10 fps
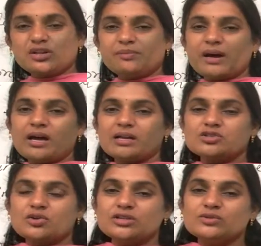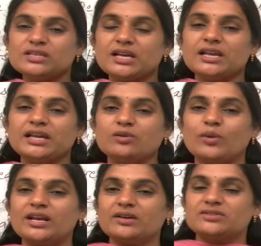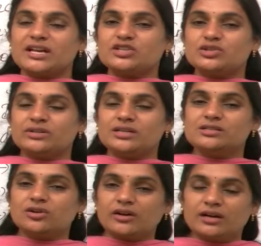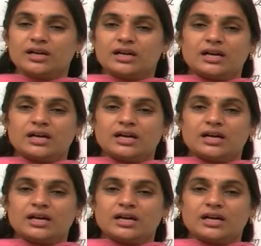parks, or you say like wildlife sanctuaries, or